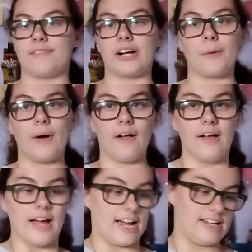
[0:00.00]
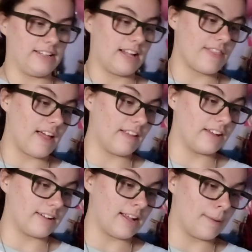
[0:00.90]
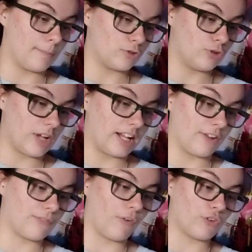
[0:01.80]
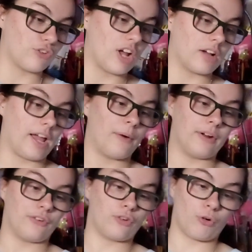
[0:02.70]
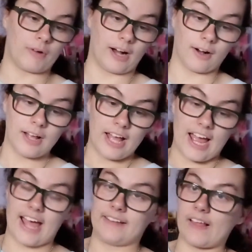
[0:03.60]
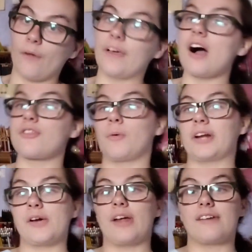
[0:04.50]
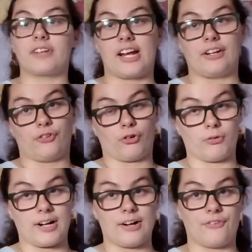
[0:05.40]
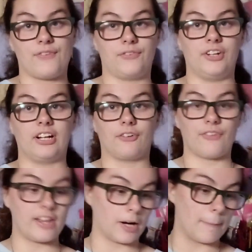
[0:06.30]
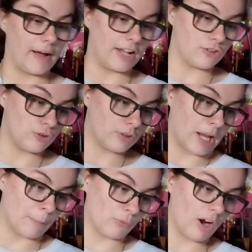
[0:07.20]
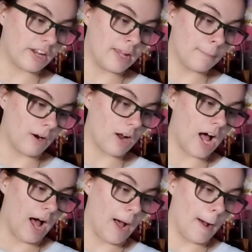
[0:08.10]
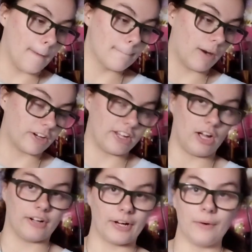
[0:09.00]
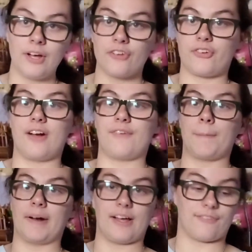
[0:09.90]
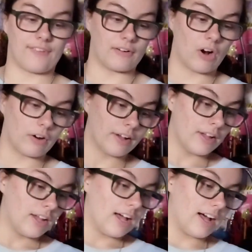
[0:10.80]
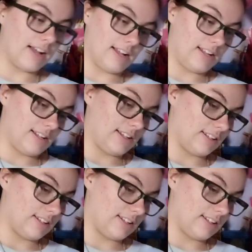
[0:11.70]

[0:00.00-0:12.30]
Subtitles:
very well, and that led him to getting his first knockout in his career, and the only other one he would ever get in his career is 15 years later by a dude named Rocky Marciano. Sorry if I pronounced that wrong. Uh,